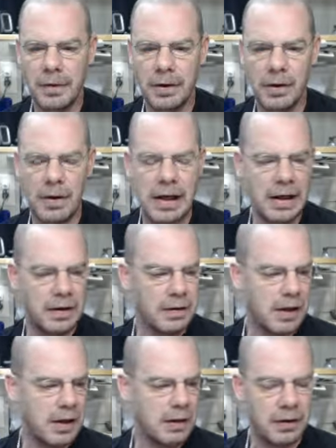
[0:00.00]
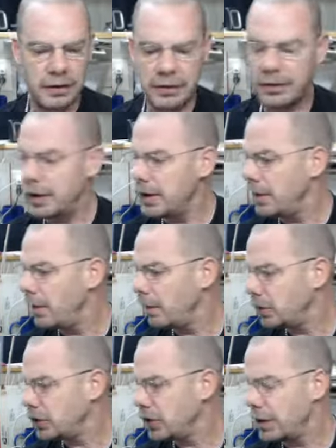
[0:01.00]
you know, I uh, tell you another
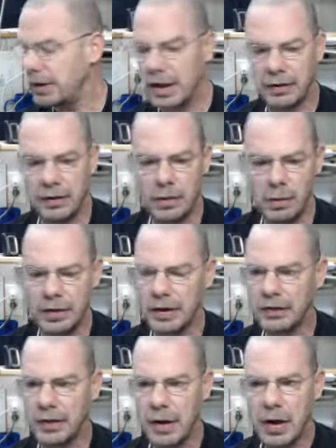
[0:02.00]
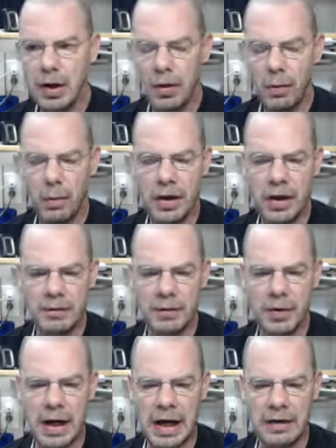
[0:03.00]
little trick that I do with this.
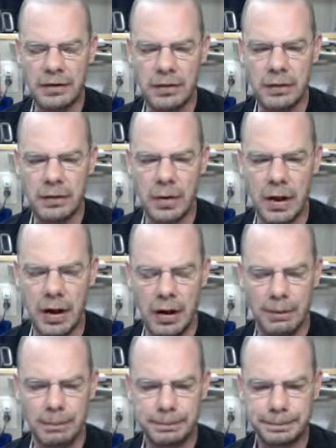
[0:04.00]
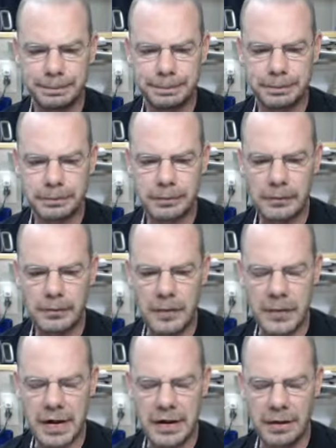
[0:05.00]
Whenever I do um,
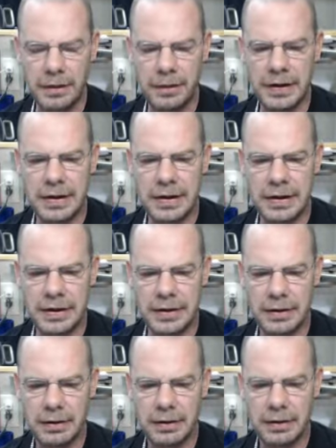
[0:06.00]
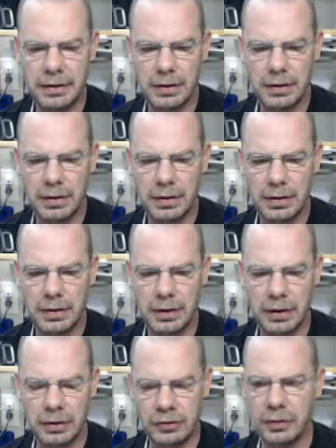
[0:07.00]
the
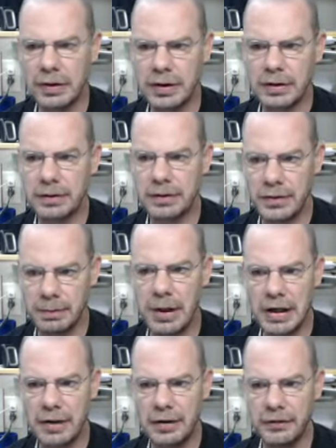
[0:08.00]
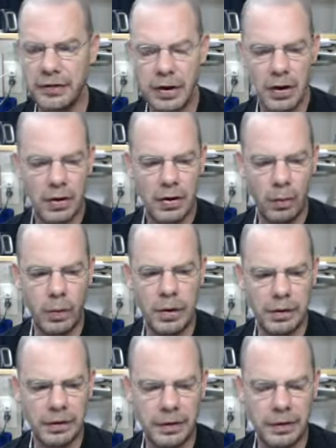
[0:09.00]
acrylic Tamiyas
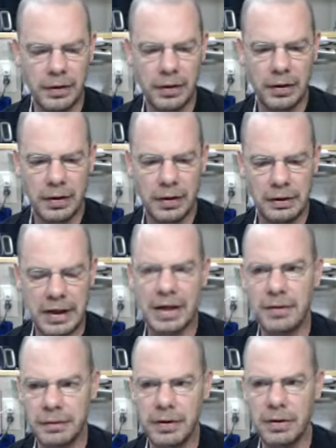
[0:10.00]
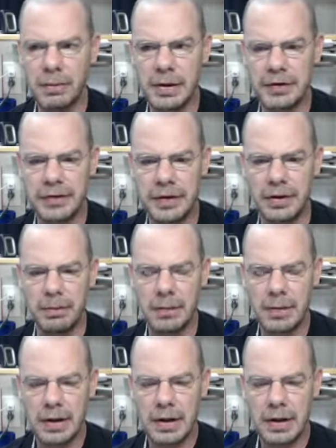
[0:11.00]
with lacquer thinner mixed in them